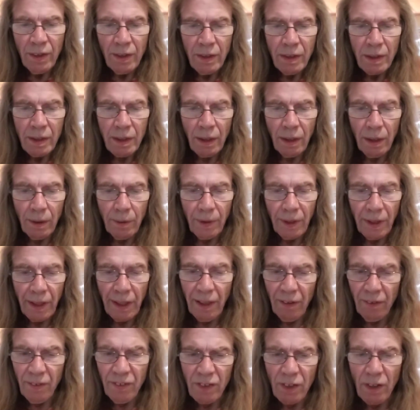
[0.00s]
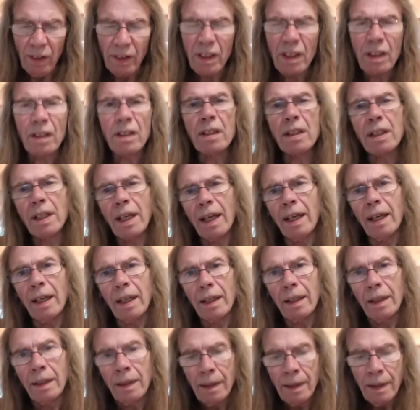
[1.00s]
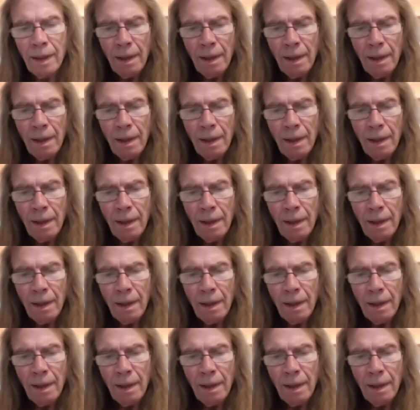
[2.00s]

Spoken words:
So it carries on to say,